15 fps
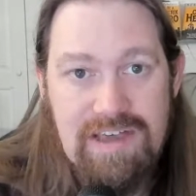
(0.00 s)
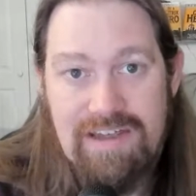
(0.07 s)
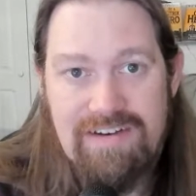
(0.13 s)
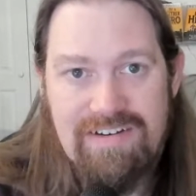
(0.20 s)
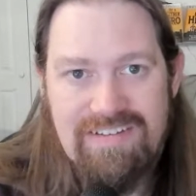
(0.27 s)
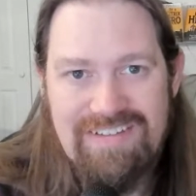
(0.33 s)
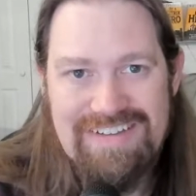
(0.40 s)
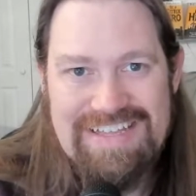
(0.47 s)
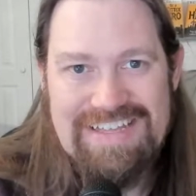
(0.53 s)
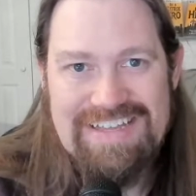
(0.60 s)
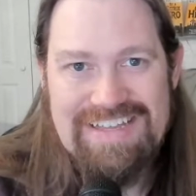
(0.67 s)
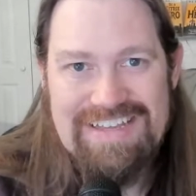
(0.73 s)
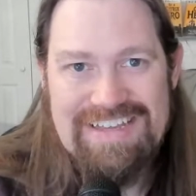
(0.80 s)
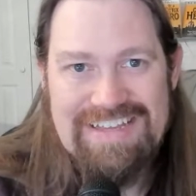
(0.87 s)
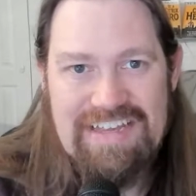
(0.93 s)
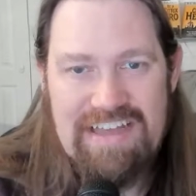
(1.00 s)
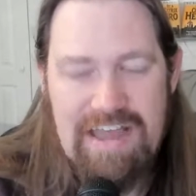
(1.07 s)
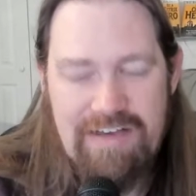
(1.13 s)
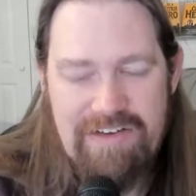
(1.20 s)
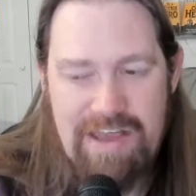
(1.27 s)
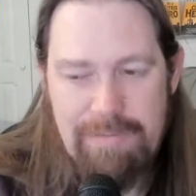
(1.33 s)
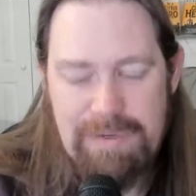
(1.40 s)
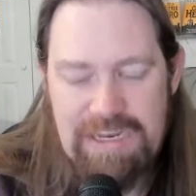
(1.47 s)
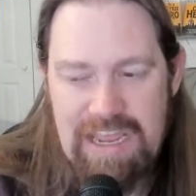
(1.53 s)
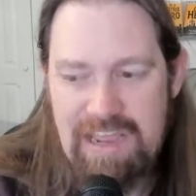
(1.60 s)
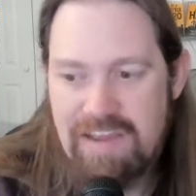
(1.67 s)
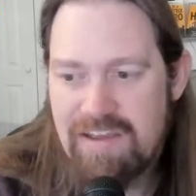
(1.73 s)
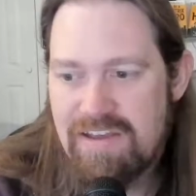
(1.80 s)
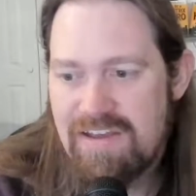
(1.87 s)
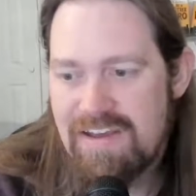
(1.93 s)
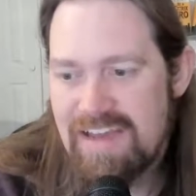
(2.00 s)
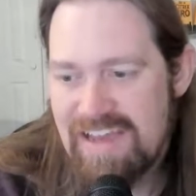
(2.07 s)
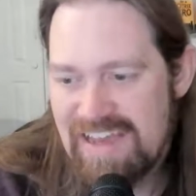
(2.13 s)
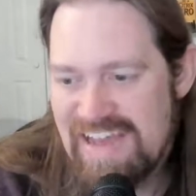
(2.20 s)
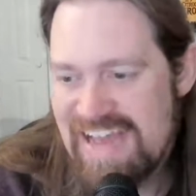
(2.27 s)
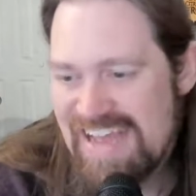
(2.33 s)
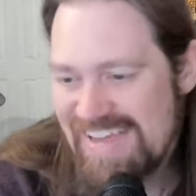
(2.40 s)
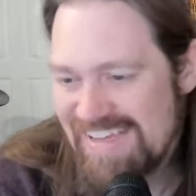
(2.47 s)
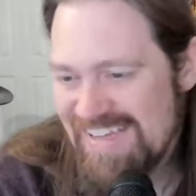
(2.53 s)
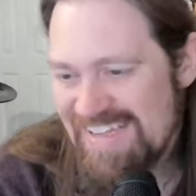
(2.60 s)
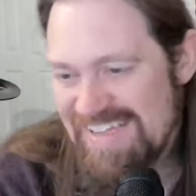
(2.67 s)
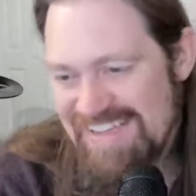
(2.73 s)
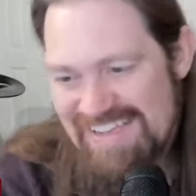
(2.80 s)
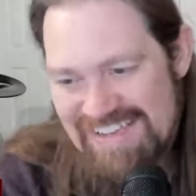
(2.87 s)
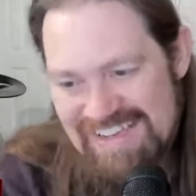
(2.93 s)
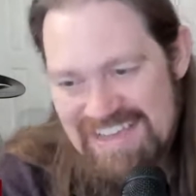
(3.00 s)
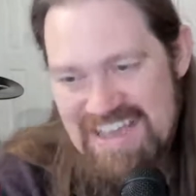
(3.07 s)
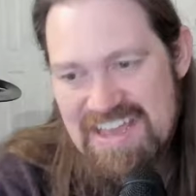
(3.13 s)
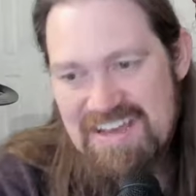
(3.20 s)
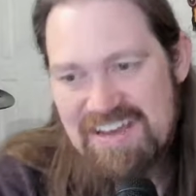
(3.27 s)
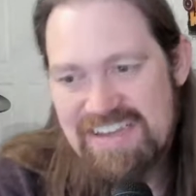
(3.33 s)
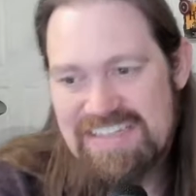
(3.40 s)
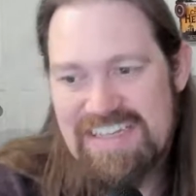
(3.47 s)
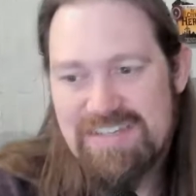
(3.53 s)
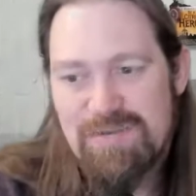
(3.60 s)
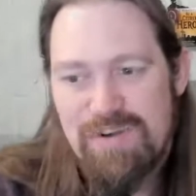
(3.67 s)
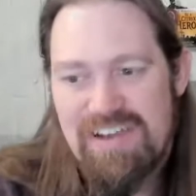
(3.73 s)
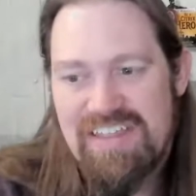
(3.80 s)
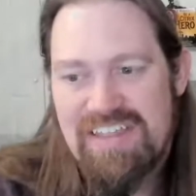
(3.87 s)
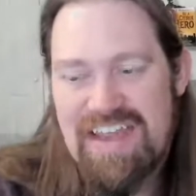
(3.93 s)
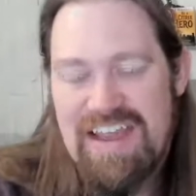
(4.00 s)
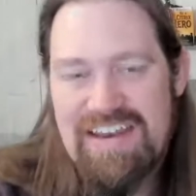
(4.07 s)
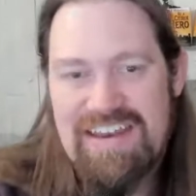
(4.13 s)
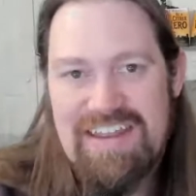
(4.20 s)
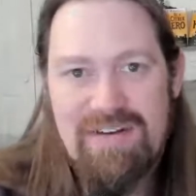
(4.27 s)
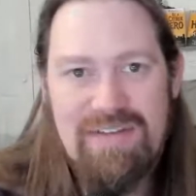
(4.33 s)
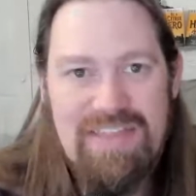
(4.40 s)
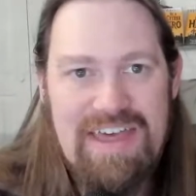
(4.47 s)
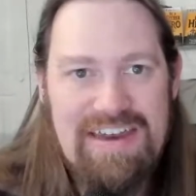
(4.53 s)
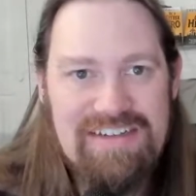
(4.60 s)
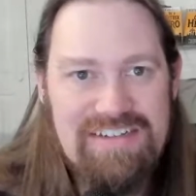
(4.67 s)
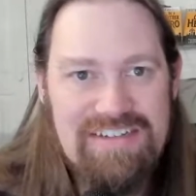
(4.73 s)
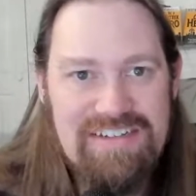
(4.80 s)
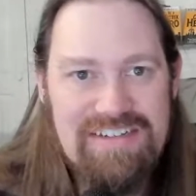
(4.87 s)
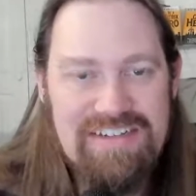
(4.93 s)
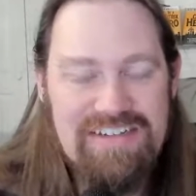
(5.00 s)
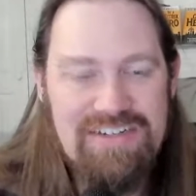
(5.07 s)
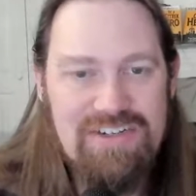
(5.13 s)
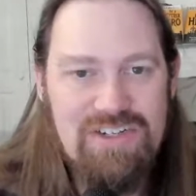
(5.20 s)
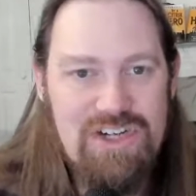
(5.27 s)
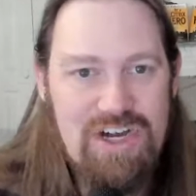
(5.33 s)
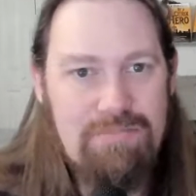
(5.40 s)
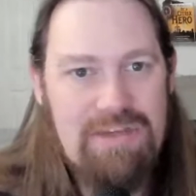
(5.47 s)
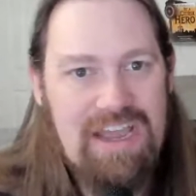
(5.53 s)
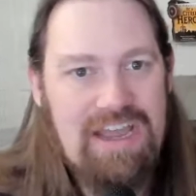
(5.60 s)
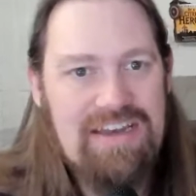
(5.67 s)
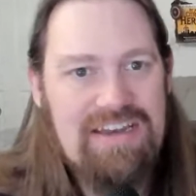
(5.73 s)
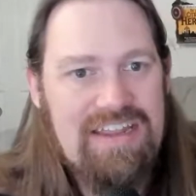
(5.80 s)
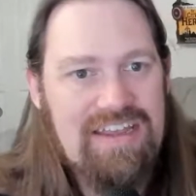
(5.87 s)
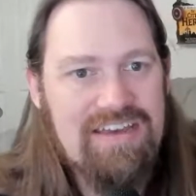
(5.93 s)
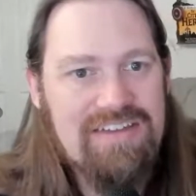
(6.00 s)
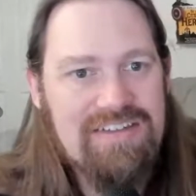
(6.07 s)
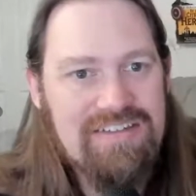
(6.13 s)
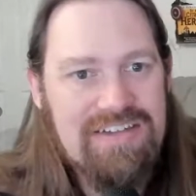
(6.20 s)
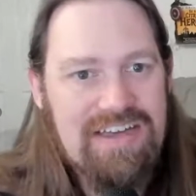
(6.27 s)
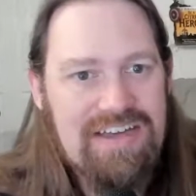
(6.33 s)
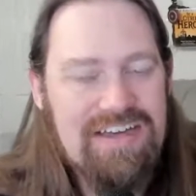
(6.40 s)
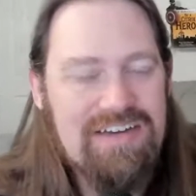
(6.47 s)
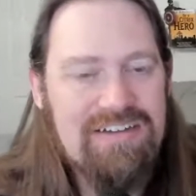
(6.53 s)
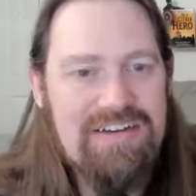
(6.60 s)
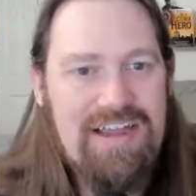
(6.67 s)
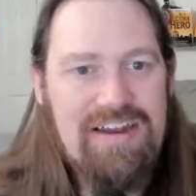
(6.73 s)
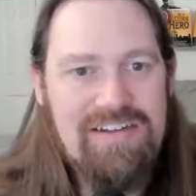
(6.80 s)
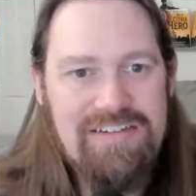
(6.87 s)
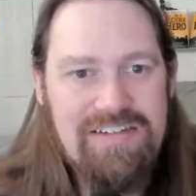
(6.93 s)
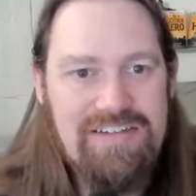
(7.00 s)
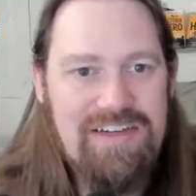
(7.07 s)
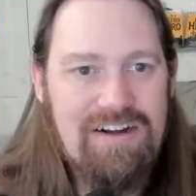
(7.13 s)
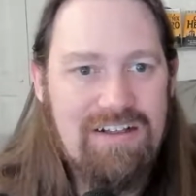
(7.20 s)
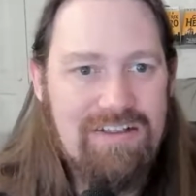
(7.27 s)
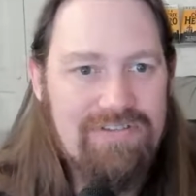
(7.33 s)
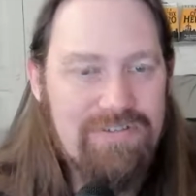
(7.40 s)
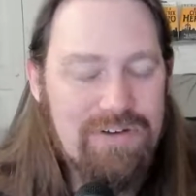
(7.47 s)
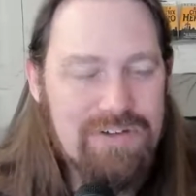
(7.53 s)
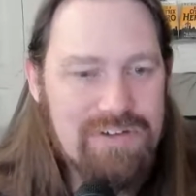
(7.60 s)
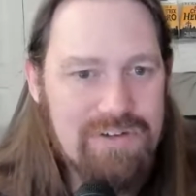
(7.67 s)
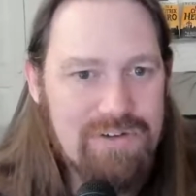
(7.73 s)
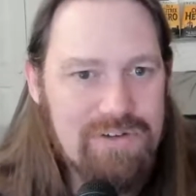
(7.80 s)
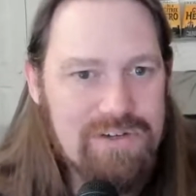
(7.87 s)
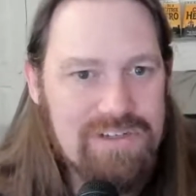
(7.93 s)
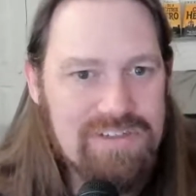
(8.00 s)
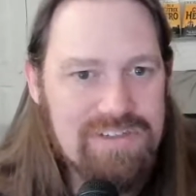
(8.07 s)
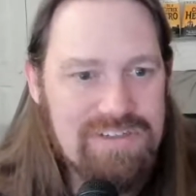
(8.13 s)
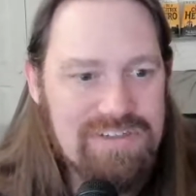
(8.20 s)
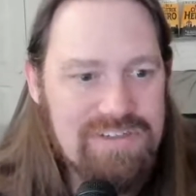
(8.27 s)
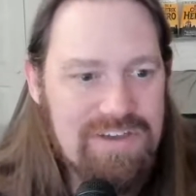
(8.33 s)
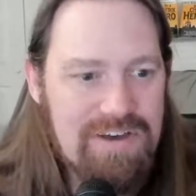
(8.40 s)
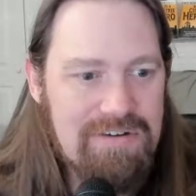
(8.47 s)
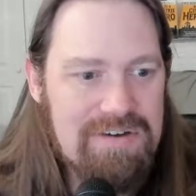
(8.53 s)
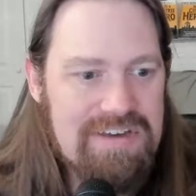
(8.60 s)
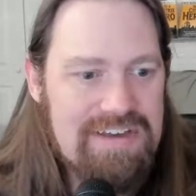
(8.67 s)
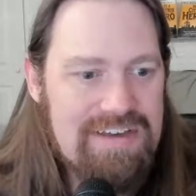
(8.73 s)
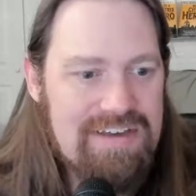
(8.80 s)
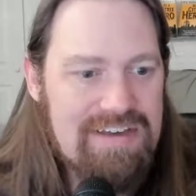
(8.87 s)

and have a happy day. Uh, because that's really the idea with that is just to share big ideas, not necessarily full solutions. And so